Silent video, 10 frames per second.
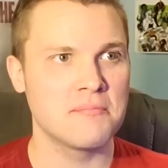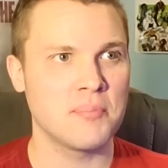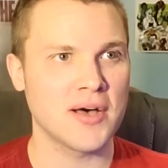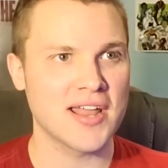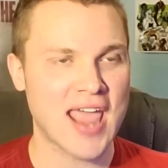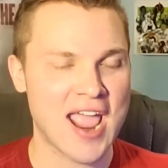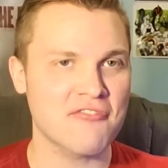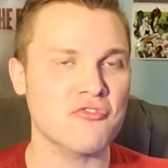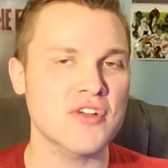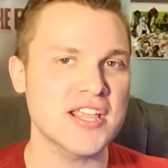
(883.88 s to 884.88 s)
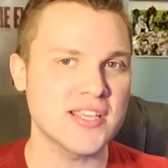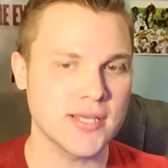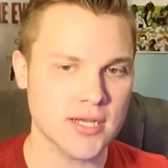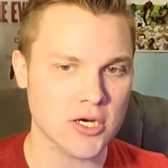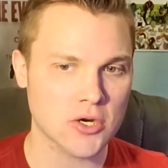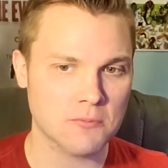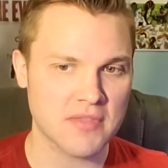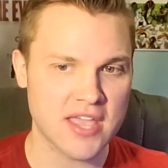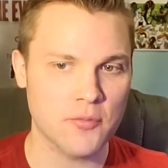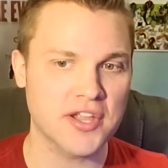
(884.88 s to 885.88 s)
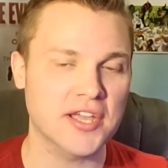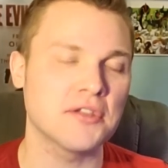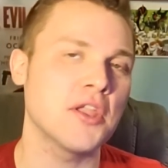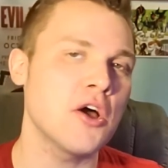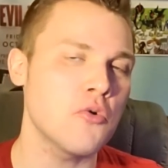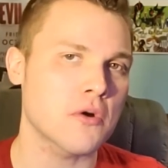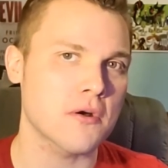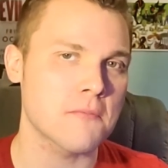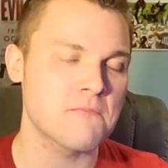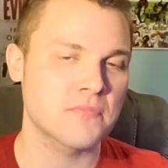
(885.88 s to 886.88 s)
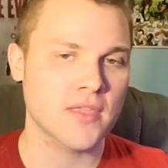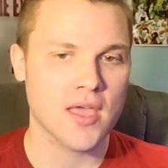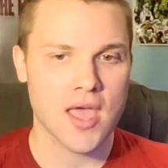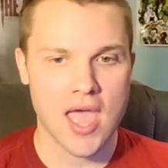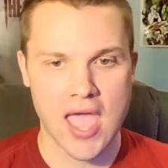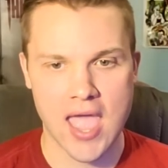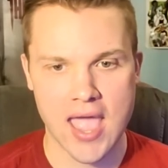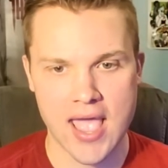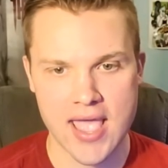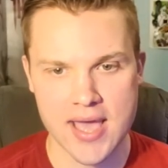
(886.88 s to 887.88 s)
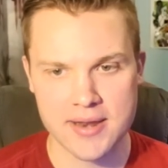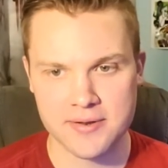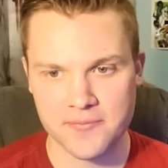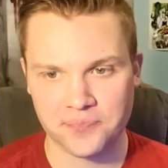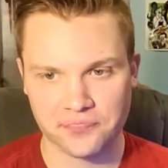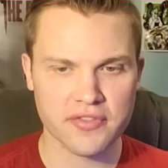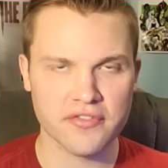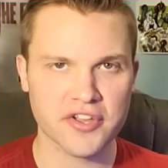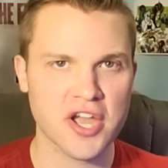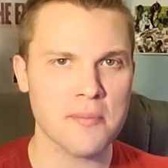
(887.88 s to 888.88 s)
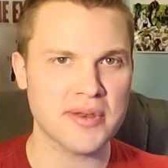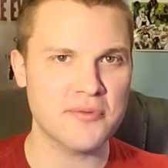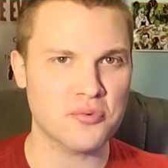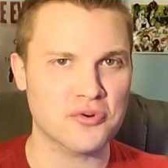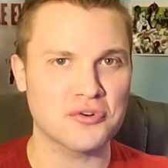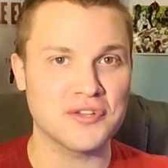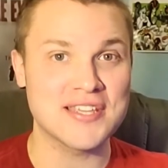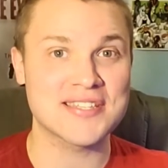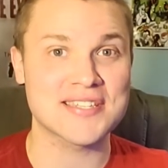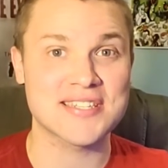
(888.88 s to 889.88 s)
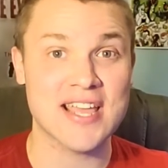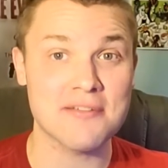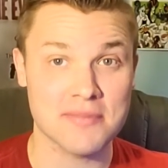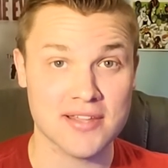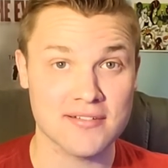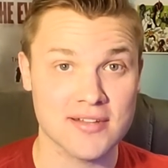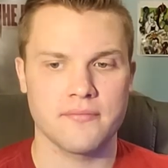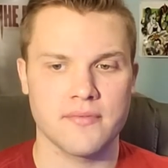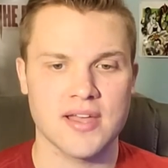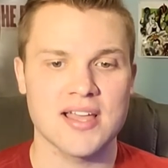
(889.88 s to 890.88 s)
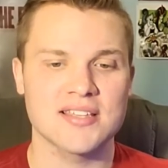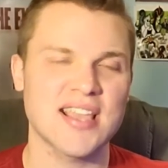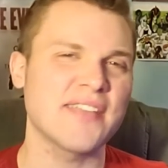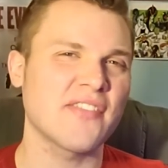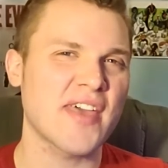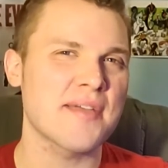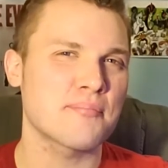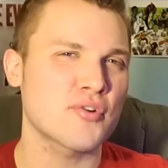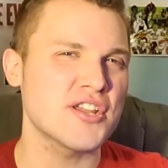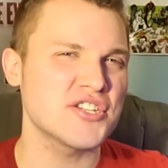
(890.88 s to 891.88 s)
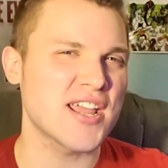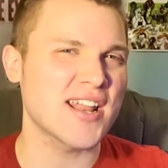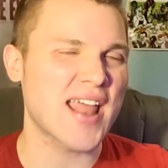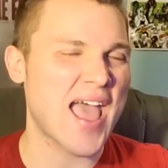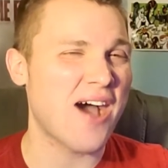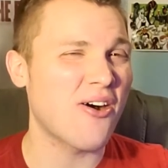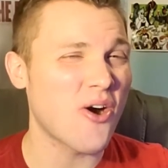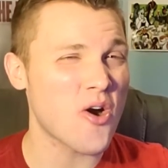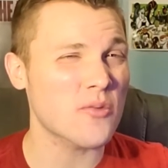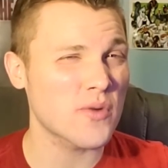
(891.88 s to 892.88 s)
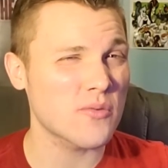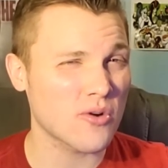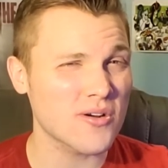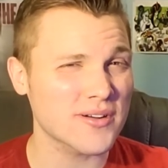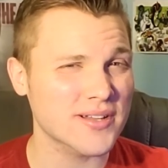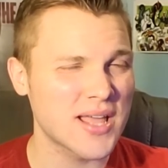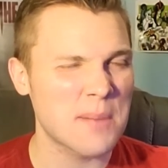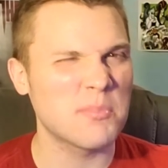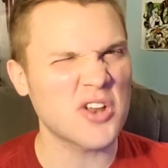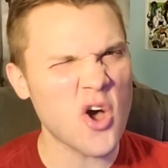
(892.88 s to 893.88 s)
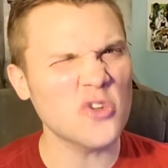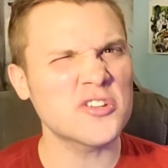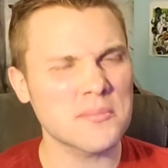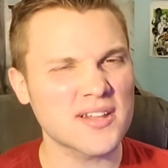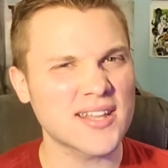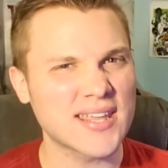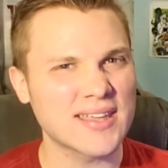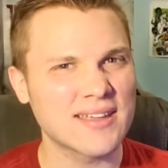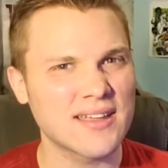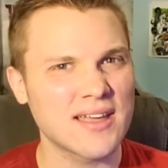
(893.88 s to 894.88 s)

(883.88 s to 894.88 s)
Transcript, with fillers: but every year it would get lower. And the company would release a statement saying that they appreciated how hard we worked, but ultimately,